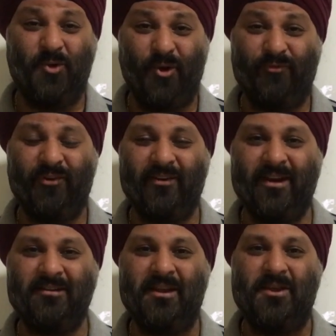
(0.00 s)
go for
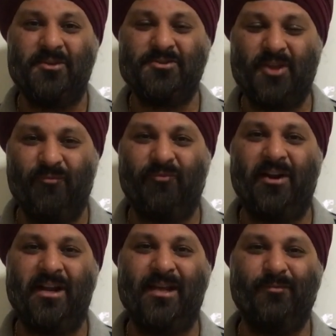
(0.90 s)
it Stop
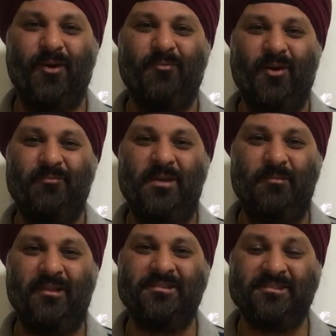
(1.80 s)
worrying about what
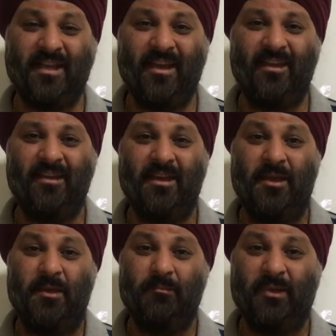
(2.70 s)
people say.
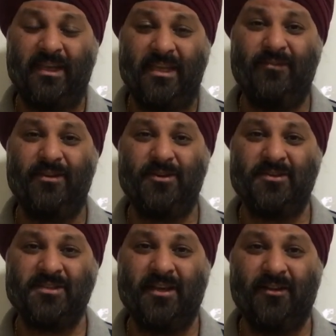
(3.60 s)
Believe in
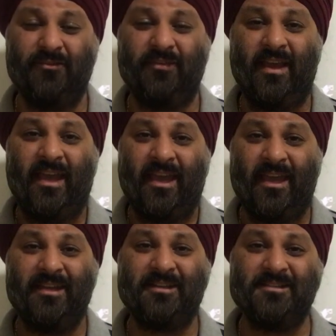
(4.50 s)
yourself.
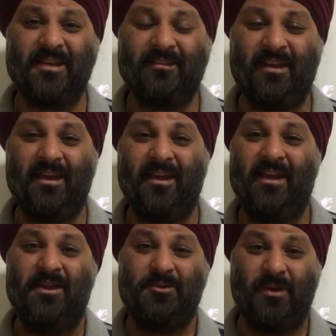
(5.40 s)
Haters are there
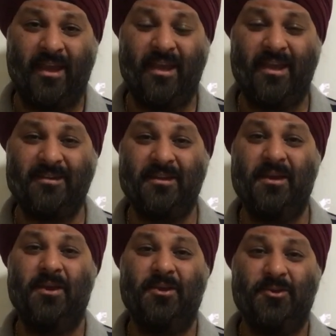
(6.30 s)
to hate.
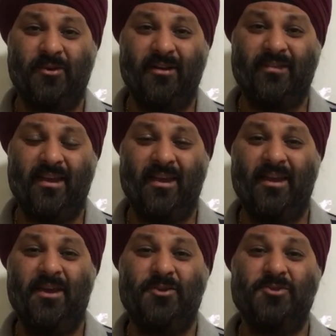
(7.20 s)
You're there
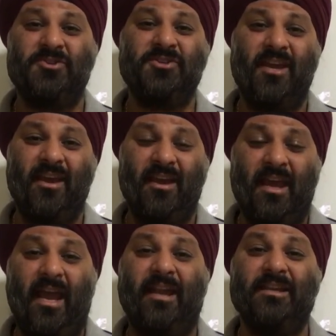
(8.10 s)
to share
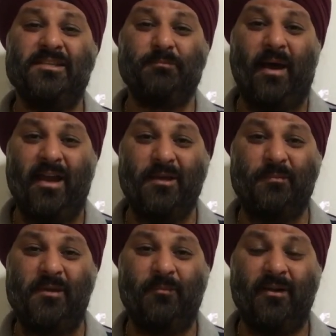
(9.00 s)
and inspire
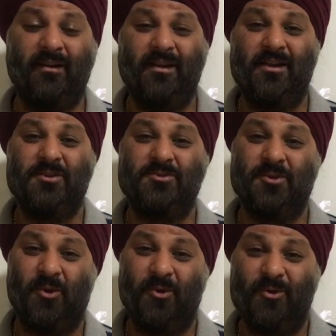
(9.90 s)
people.
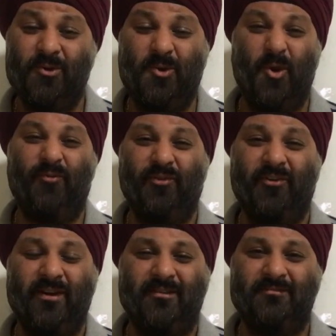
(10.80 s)
So go
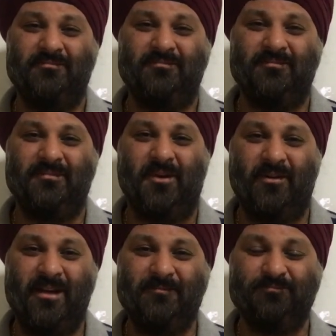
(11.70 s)
for it. All
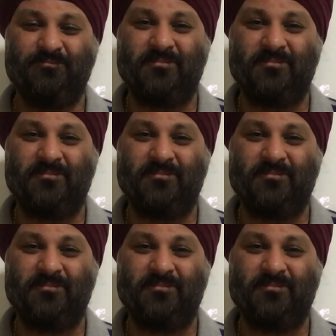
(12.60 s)
right?